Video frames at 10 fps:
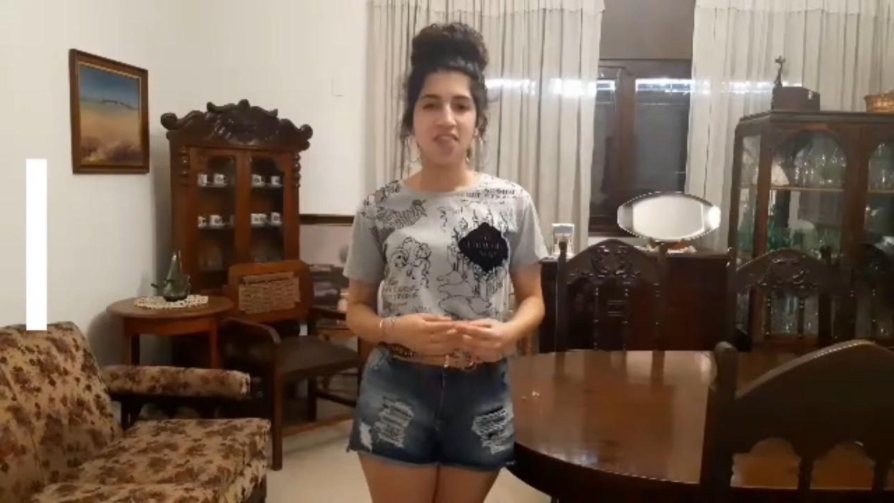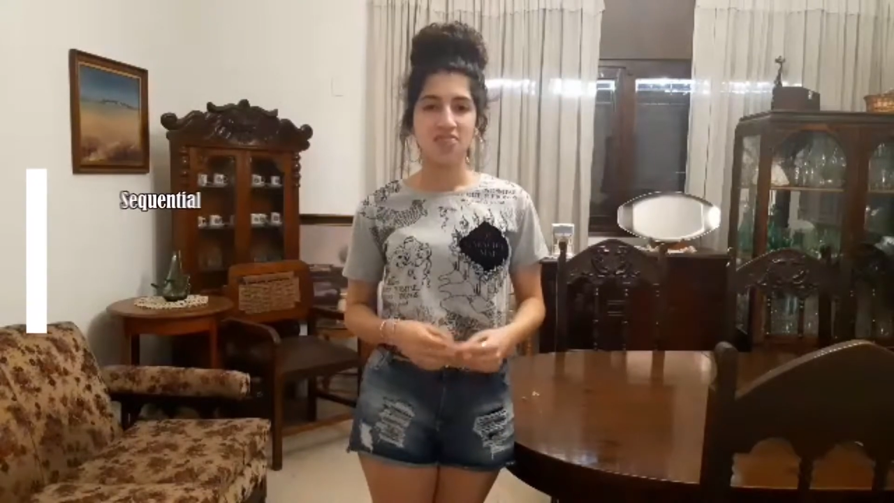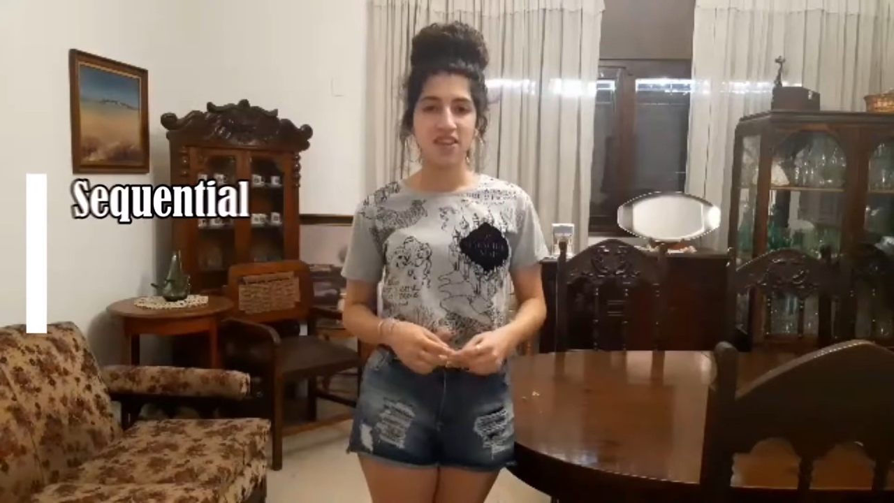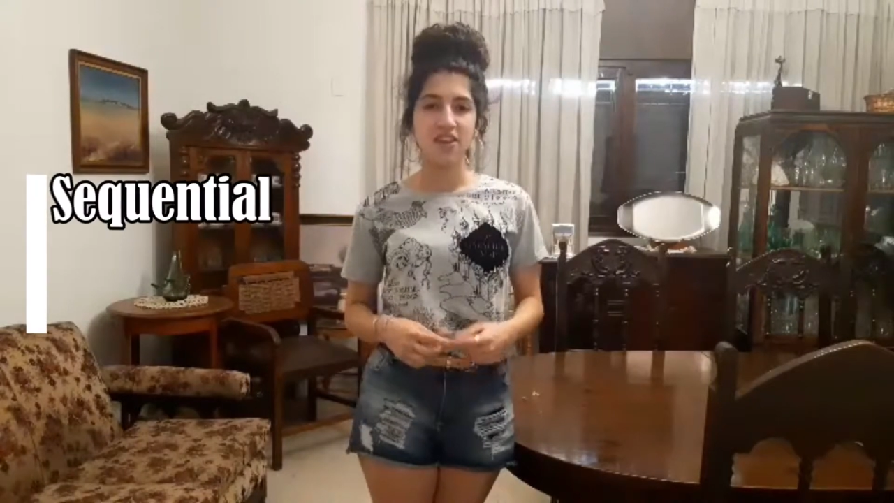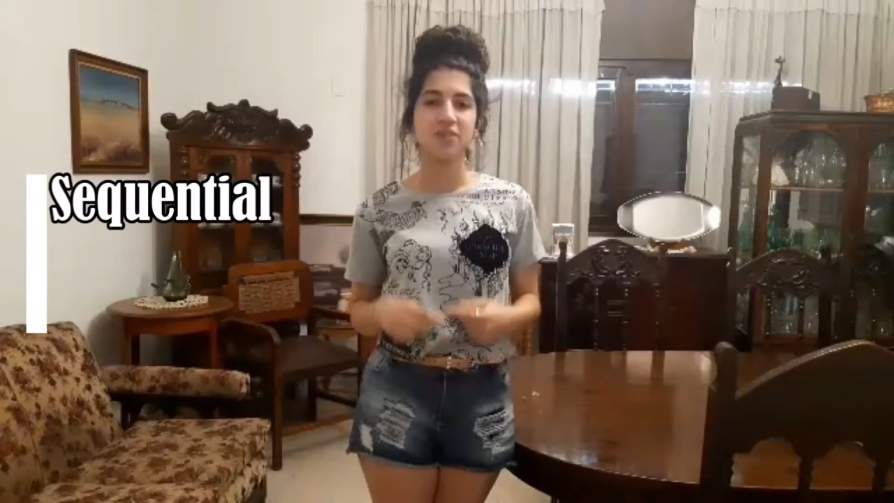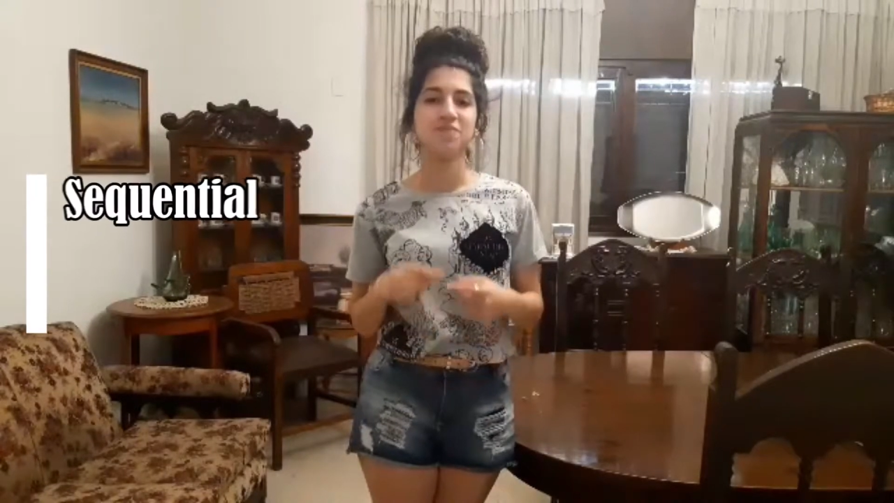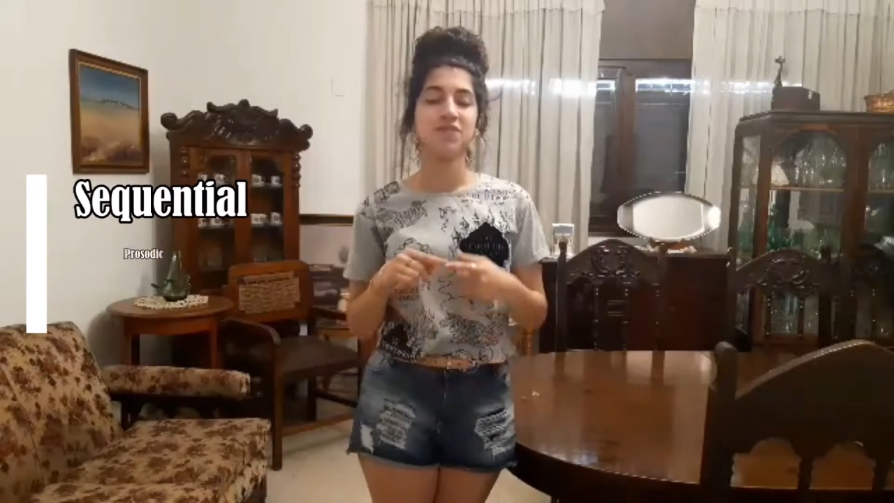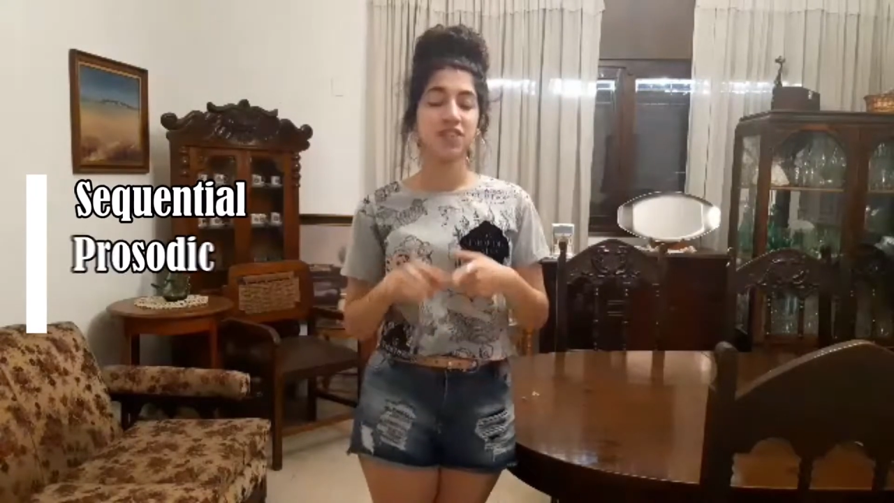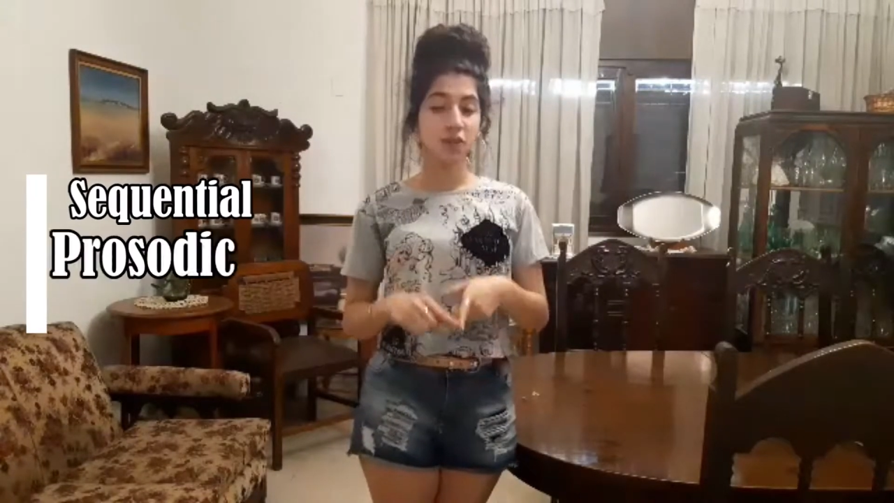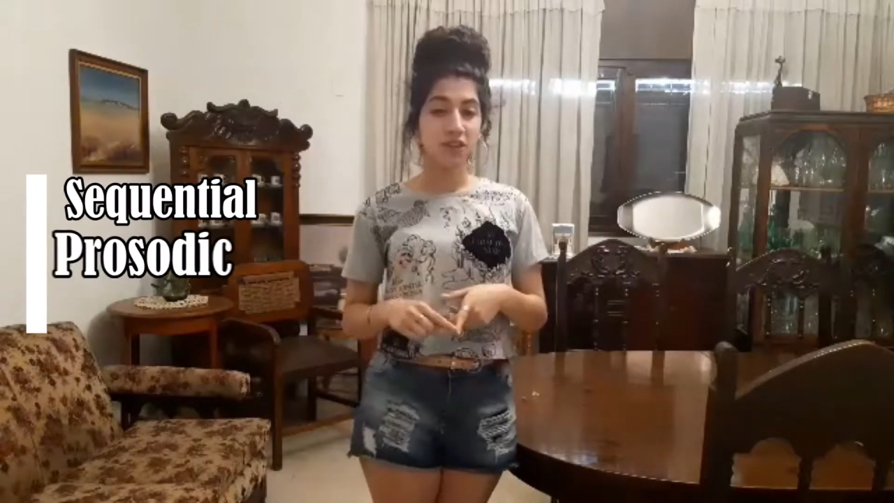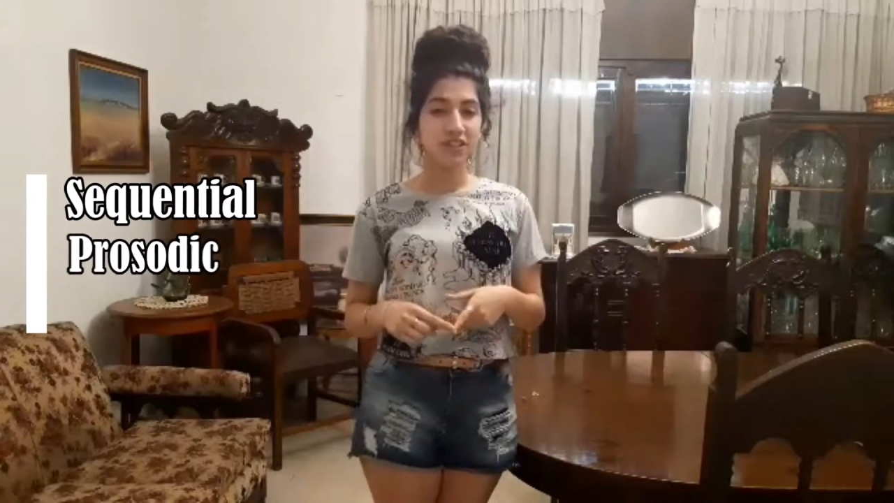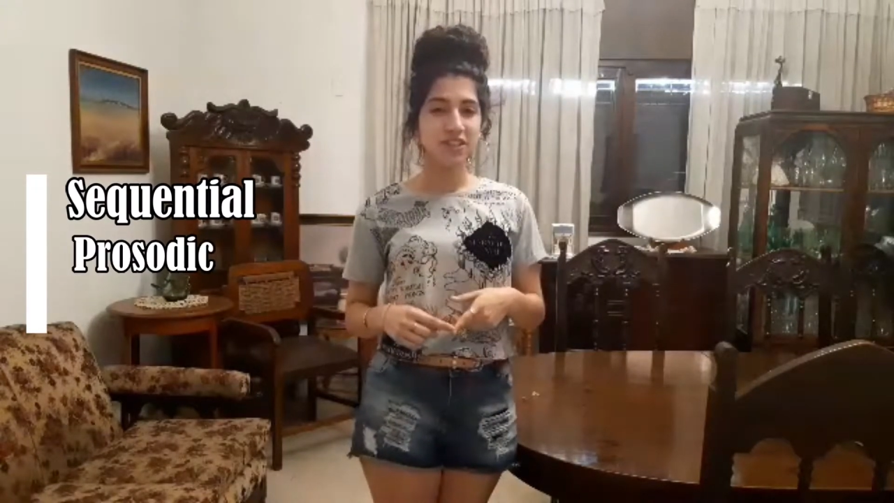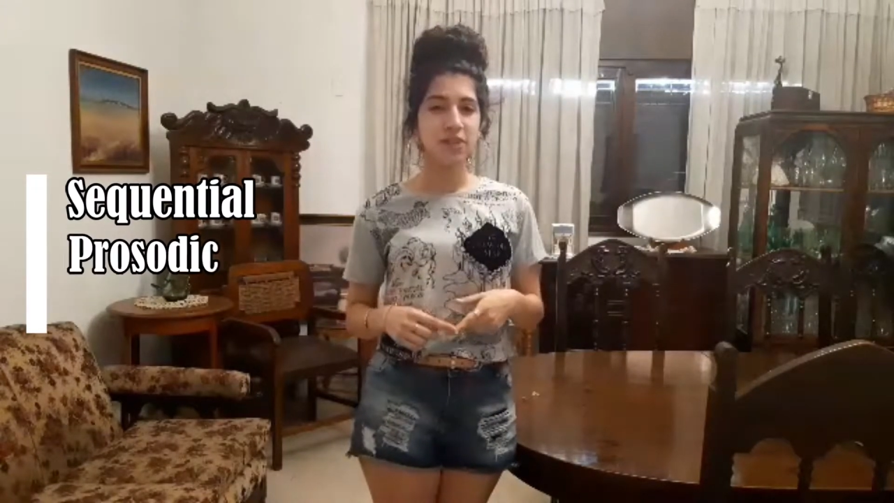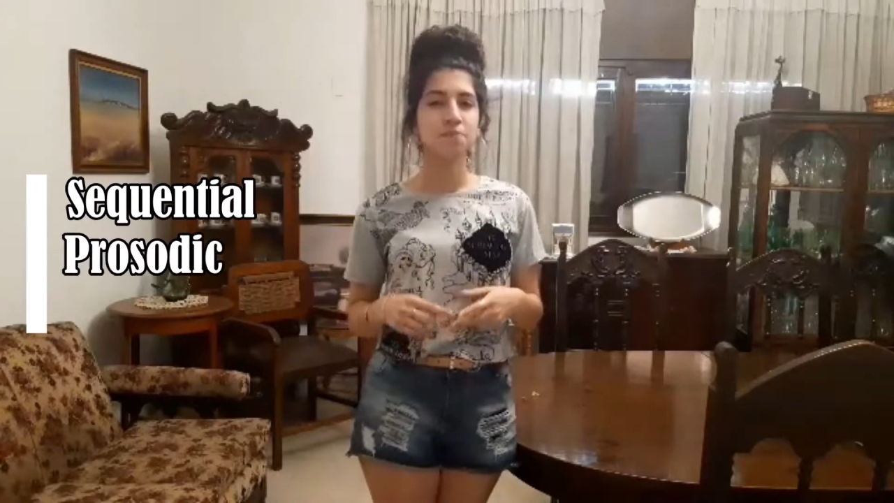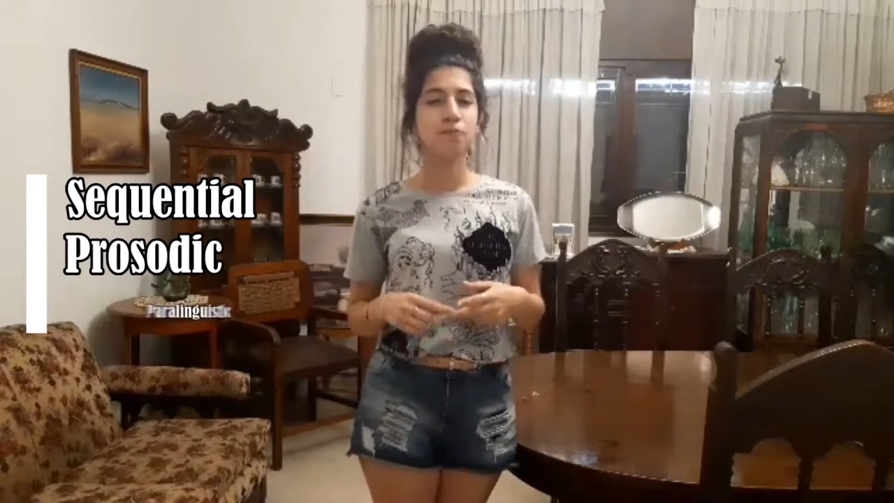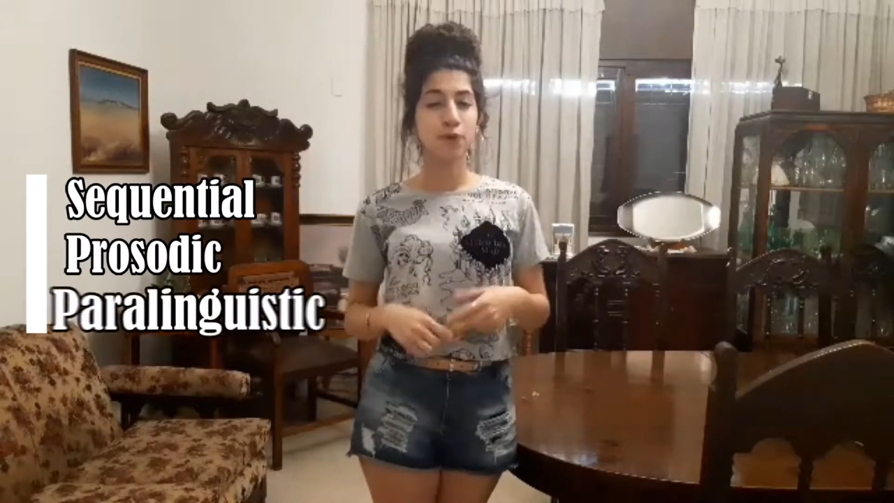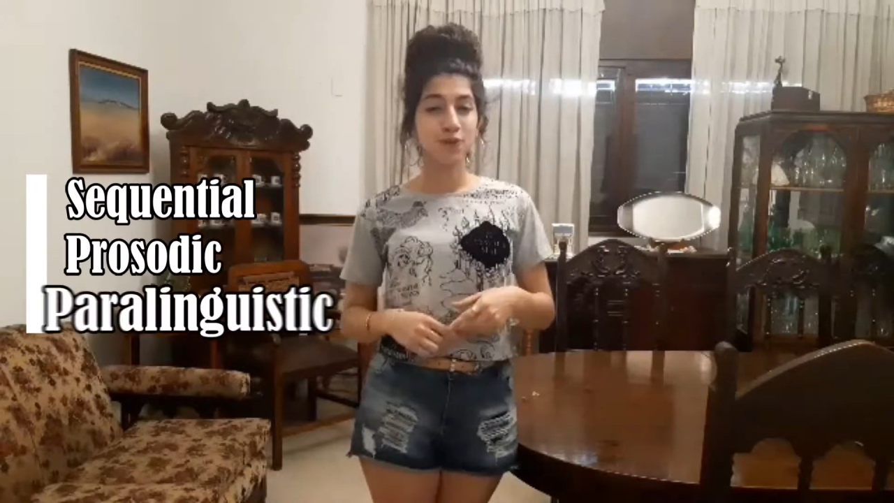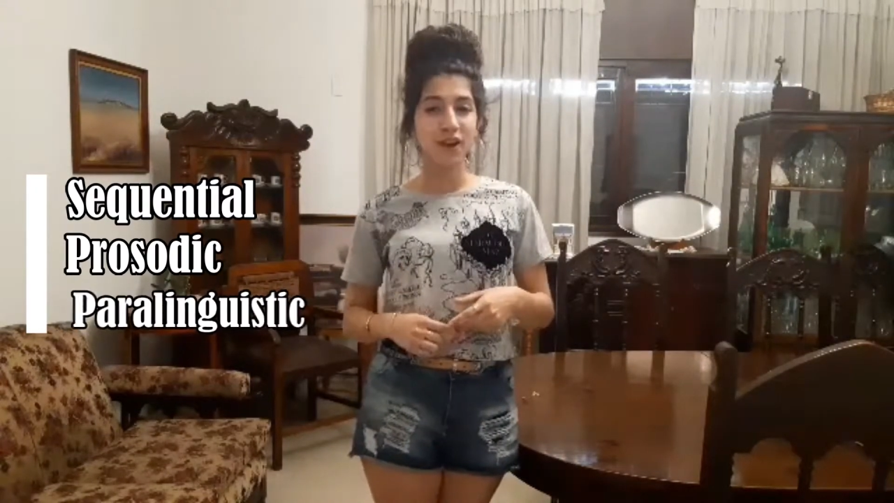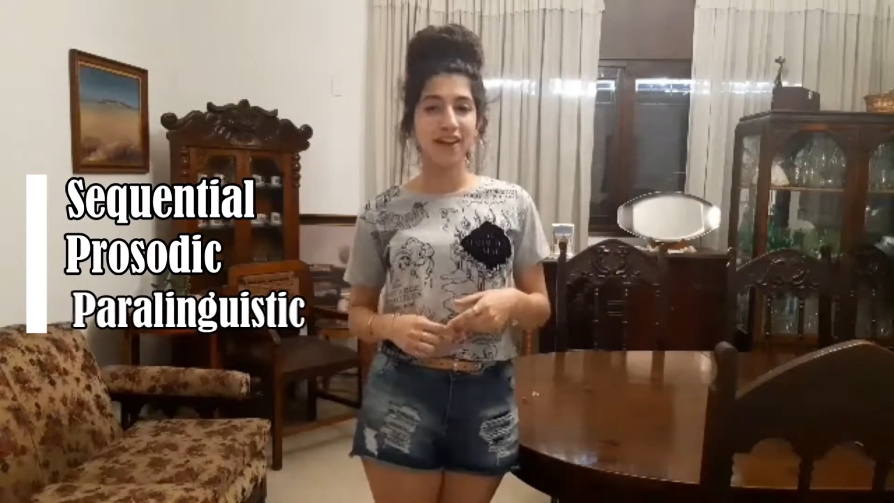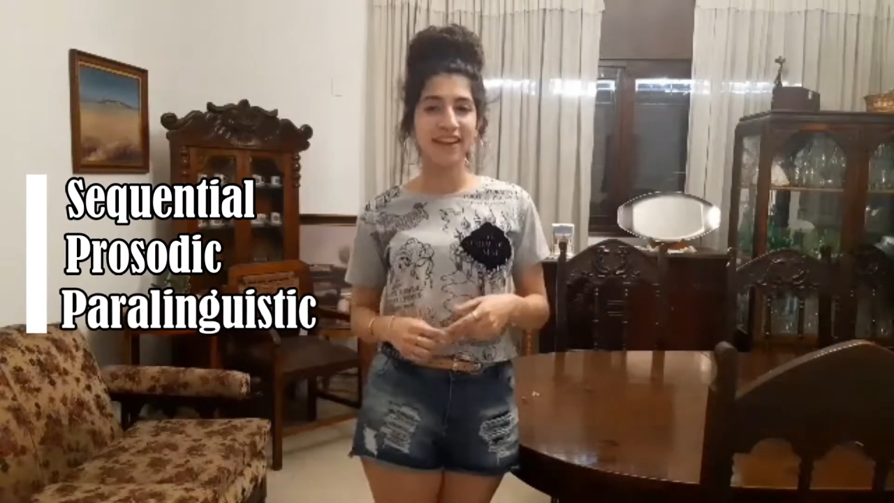They are sequential,
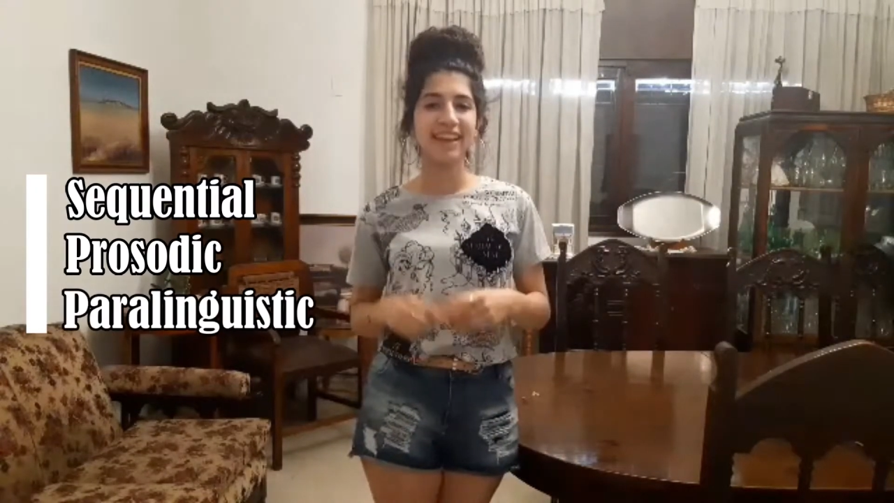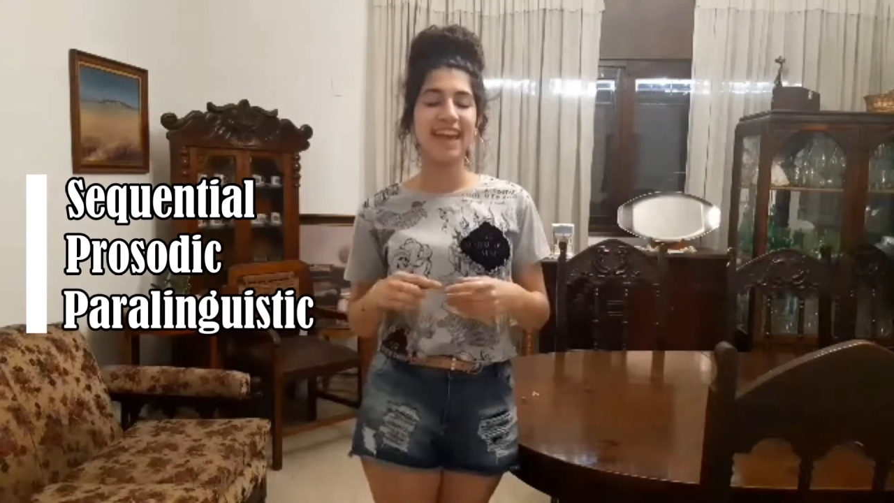prosodic,